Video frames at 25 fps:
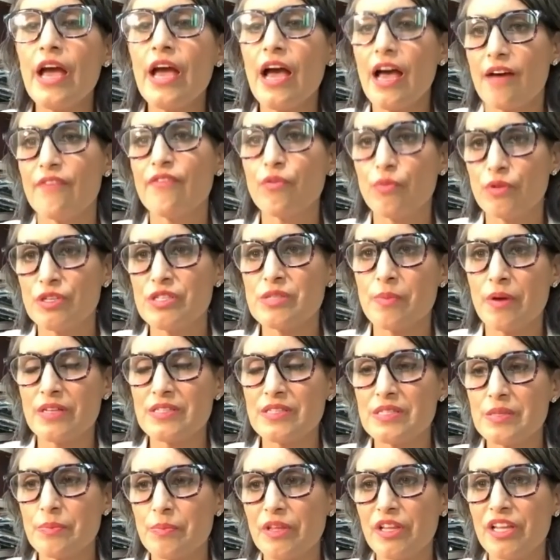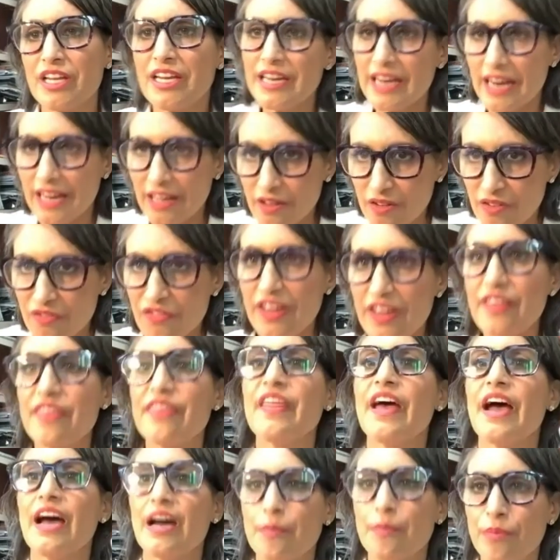have a responsibility to elevate
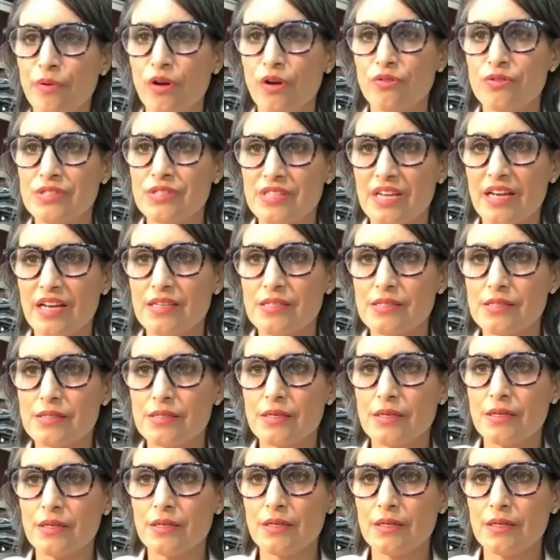that process.